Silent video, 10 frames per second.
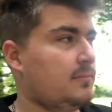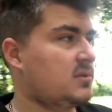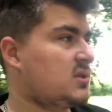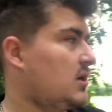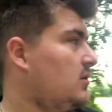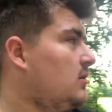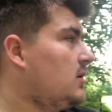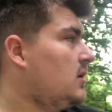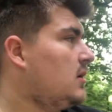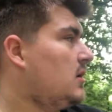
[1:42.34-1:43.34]
So
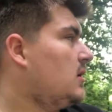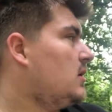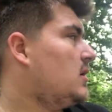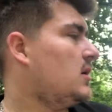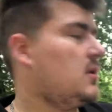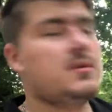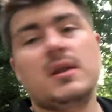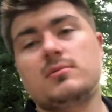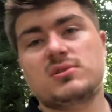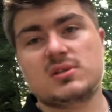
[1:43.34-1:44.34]
then
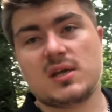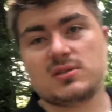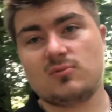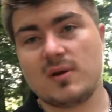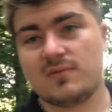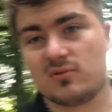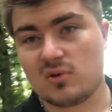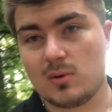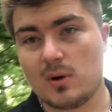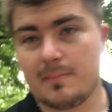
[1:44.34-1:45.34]
it was just a case of waiting for the
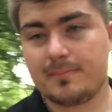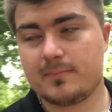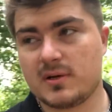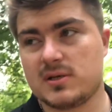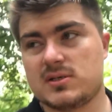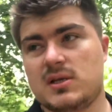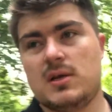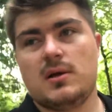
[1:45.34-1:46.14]
right one, because